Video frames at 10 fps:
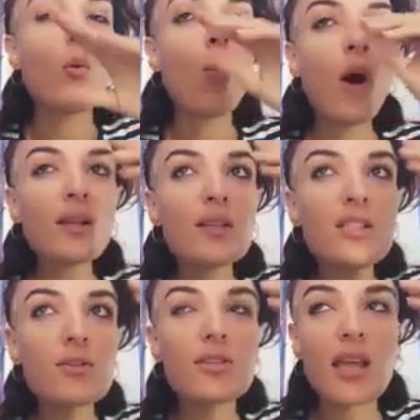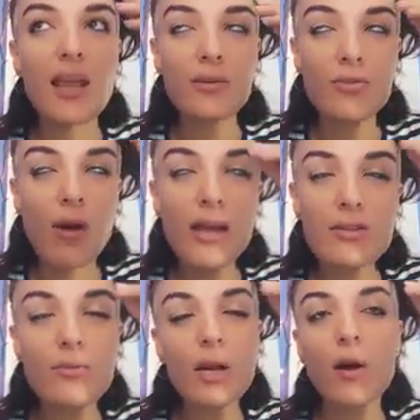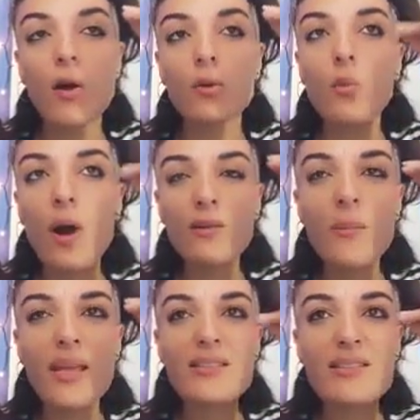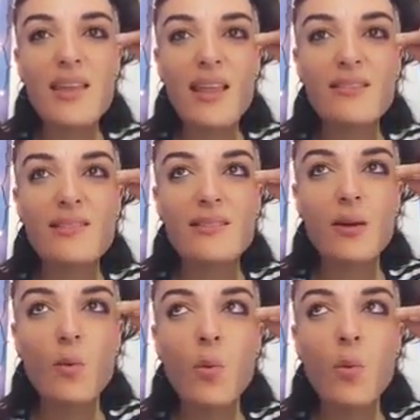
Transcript: What did you say? Try to recall. What makes sense?